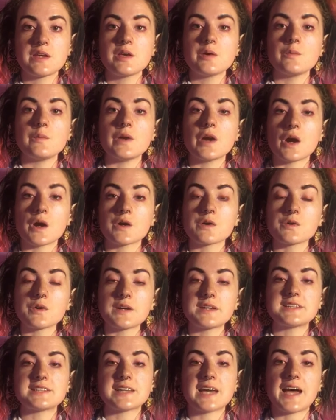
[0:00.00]
We are
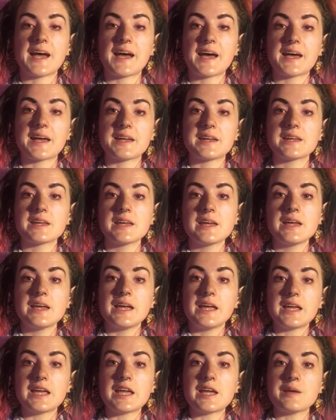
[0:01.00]
going to add
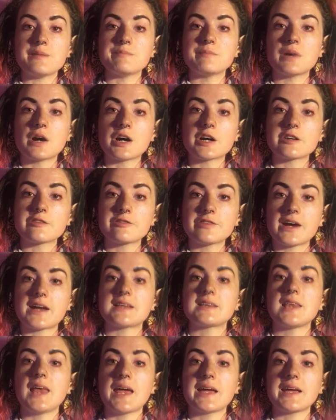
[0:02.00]
a
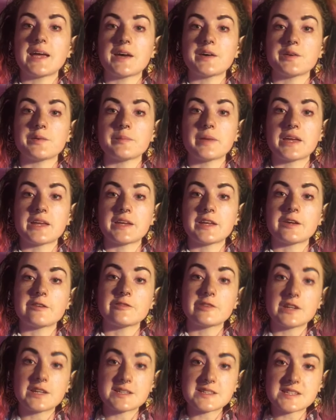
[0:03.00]
modified leg element if
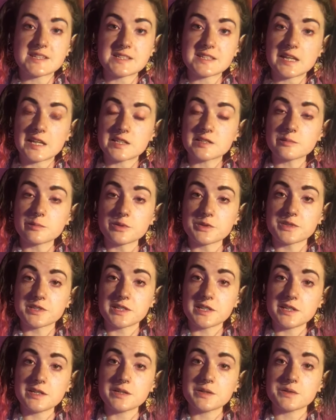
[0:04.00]
it is accessible to
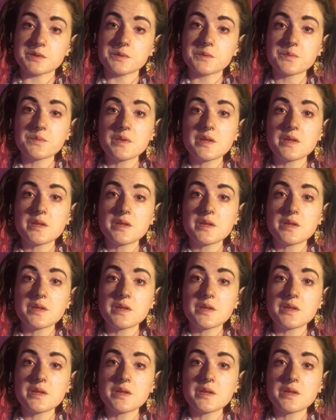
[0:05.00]
you.